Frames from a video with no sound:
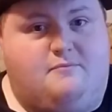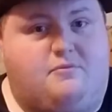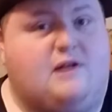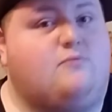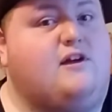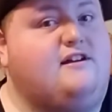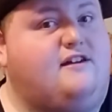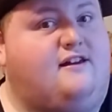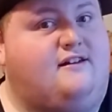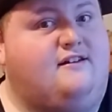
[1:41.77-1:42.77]
But I'm
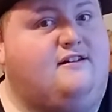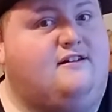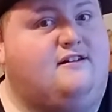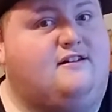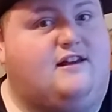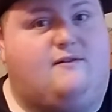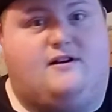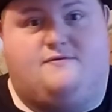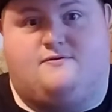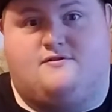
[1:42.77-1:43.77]
ranking, get
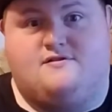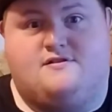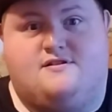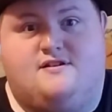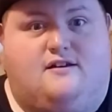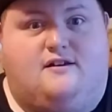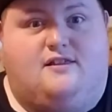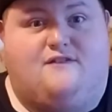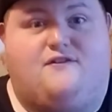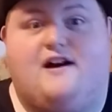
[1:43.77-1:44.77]
ready for it,
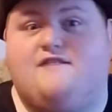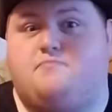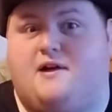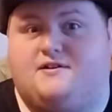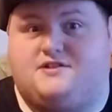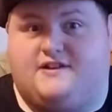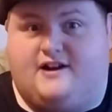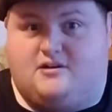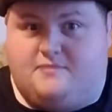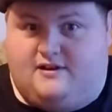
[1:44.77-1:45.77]
the five Pirates of the
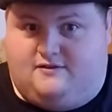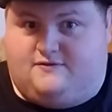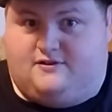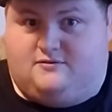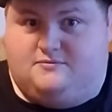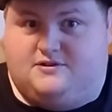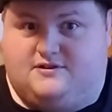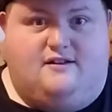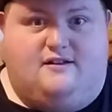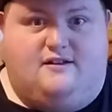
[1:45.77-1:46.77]
Caribbean films.
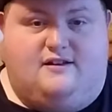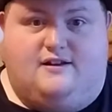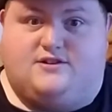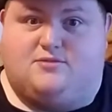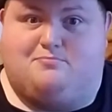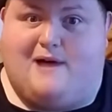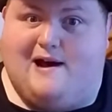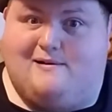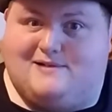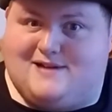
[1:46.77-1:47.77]
It's
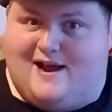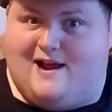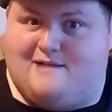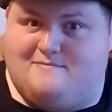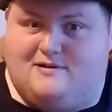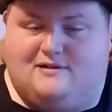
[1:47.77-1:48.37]
about time.